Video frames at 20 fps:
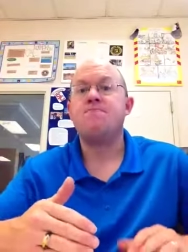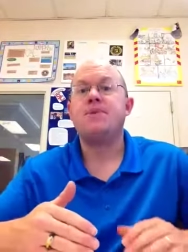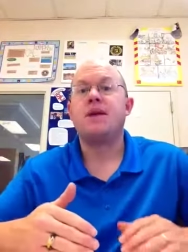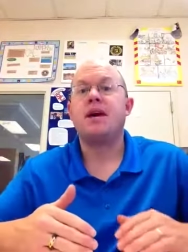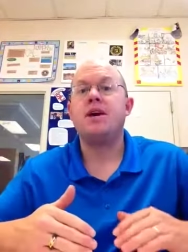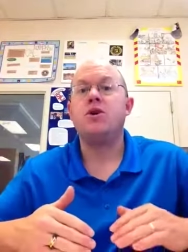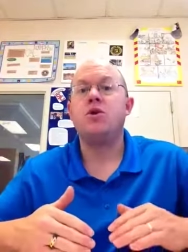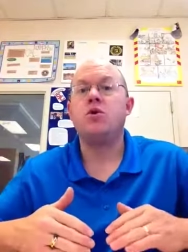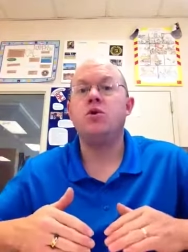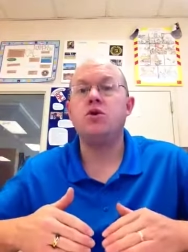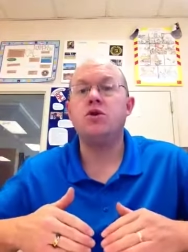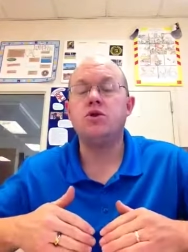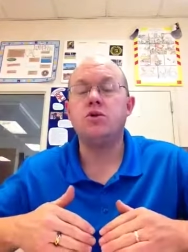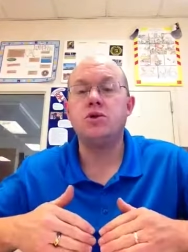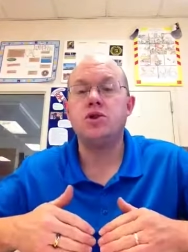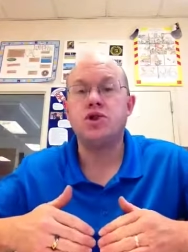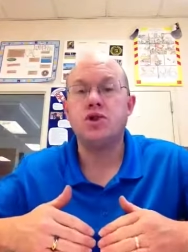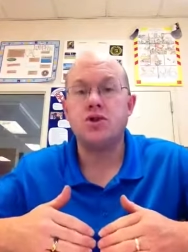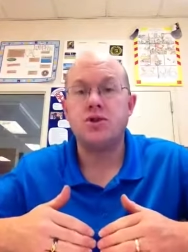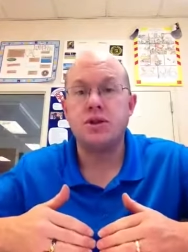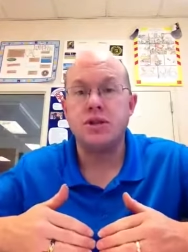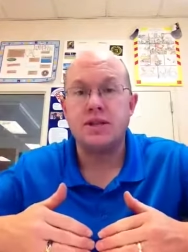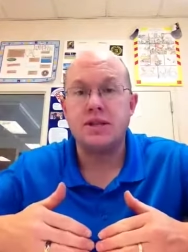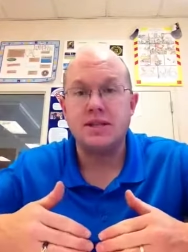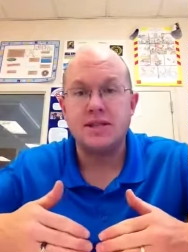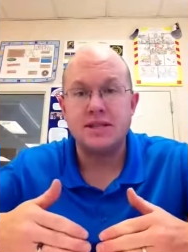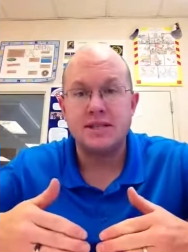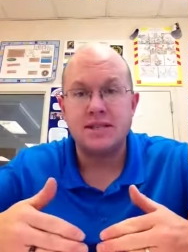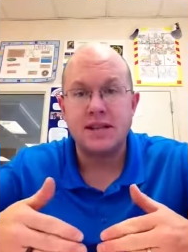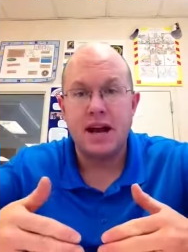in order to assure that
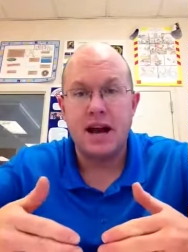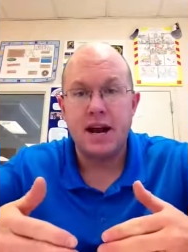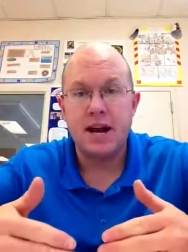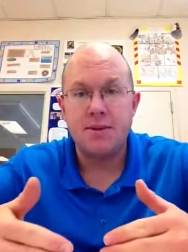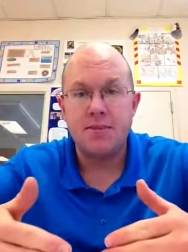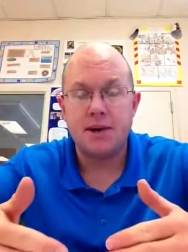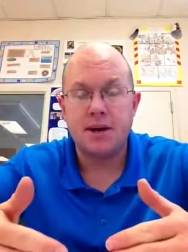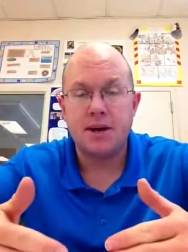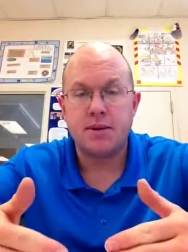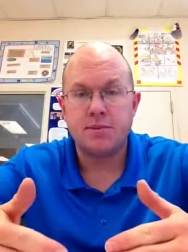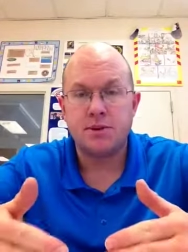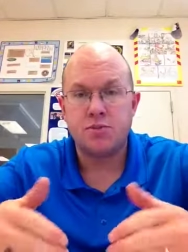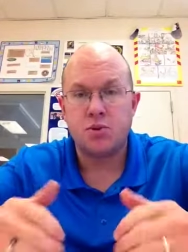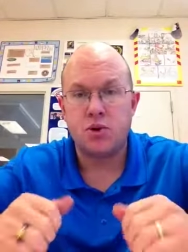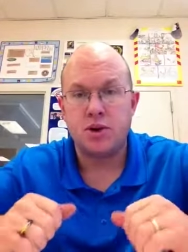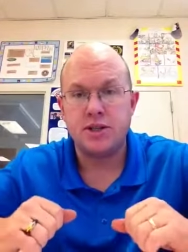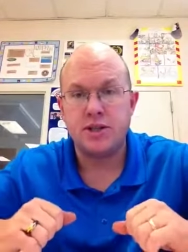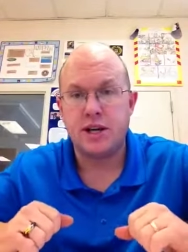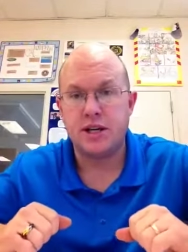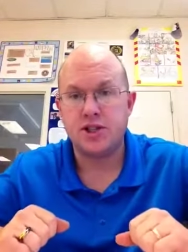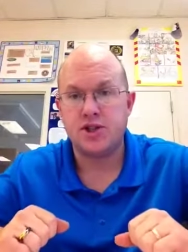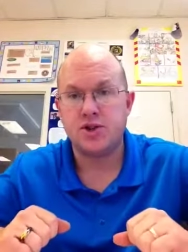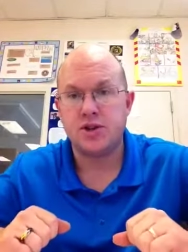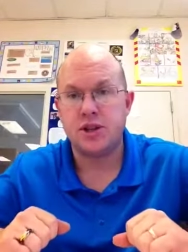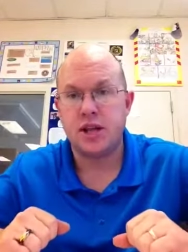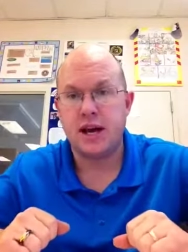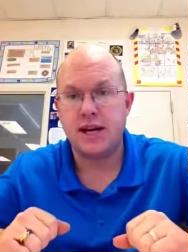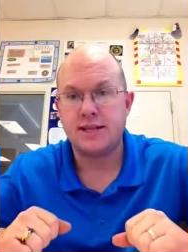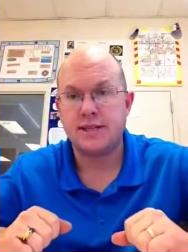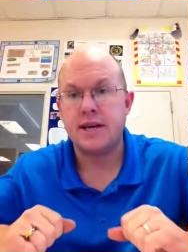the society becomes more
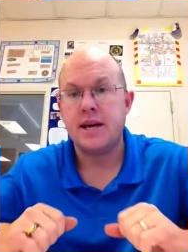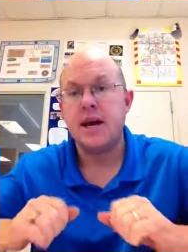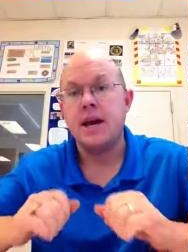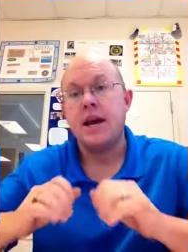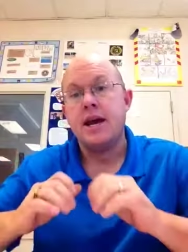industrialized.